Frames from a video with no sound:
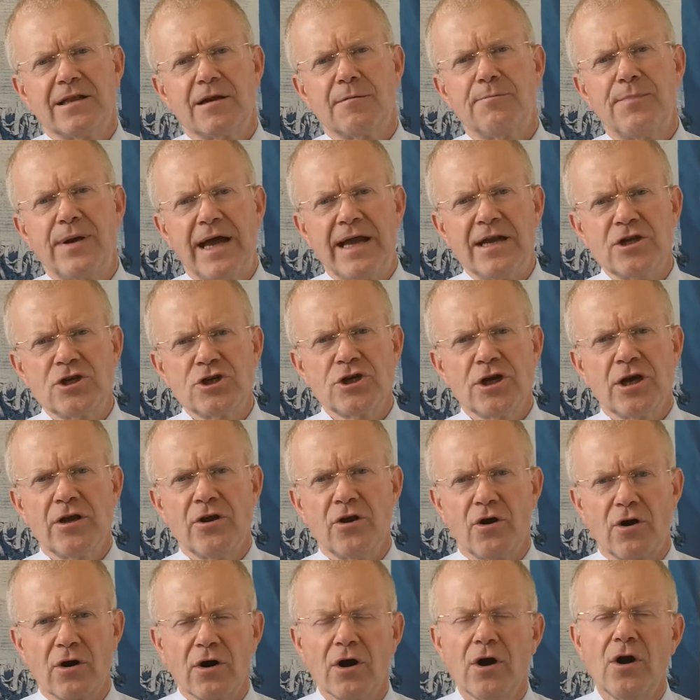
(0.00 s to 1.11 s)
their pension
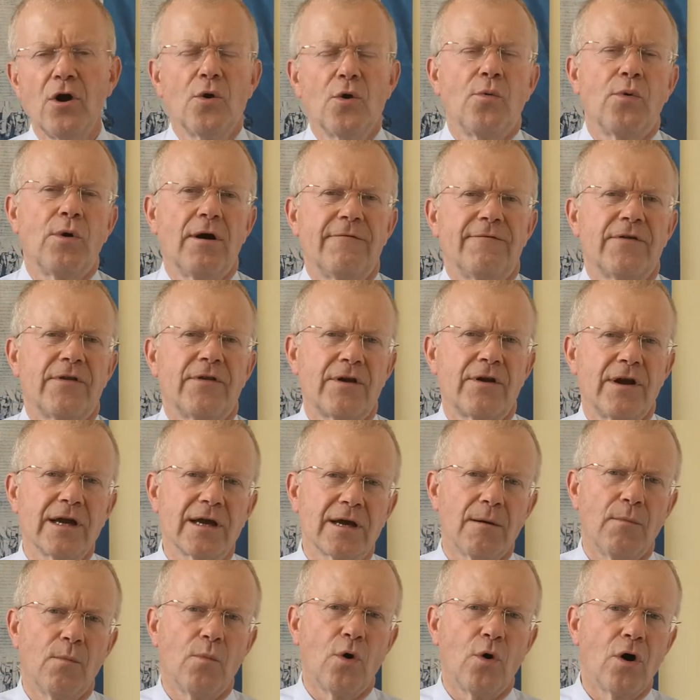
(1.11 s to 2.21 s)
or whatever their
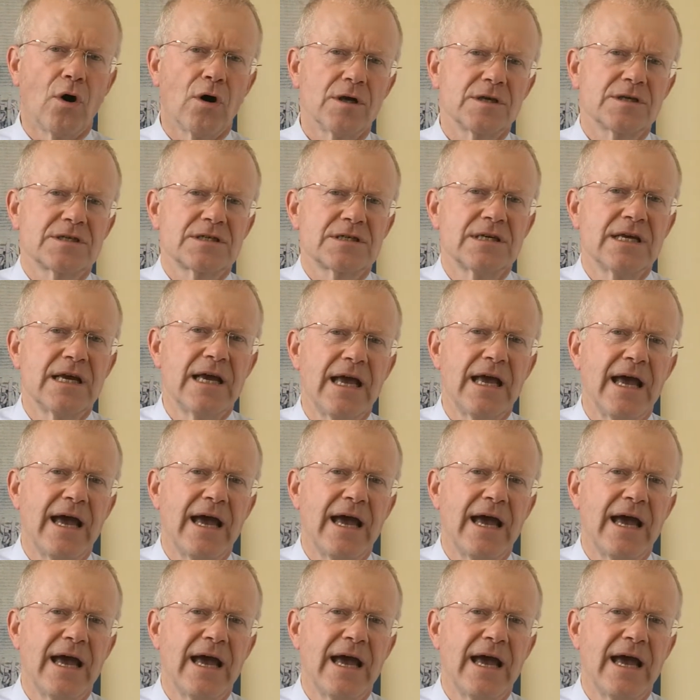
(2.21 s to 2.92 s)
income was.